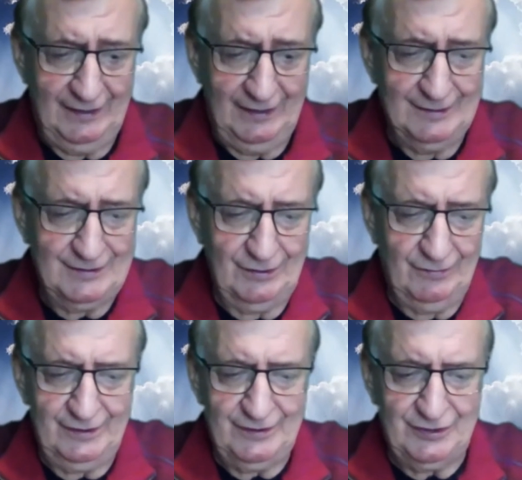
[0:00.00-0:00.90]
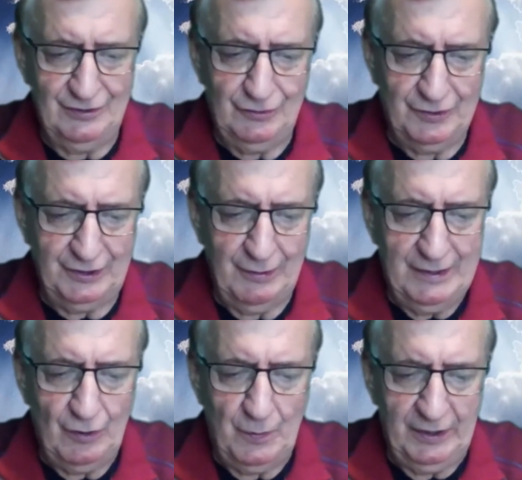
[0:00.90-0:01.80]
They consider it still going to be
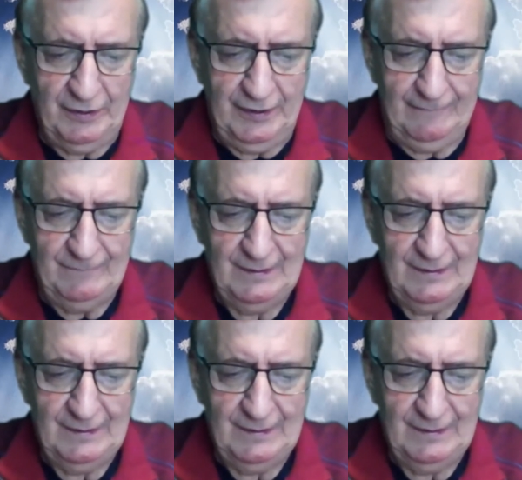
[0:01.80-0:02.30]
going on.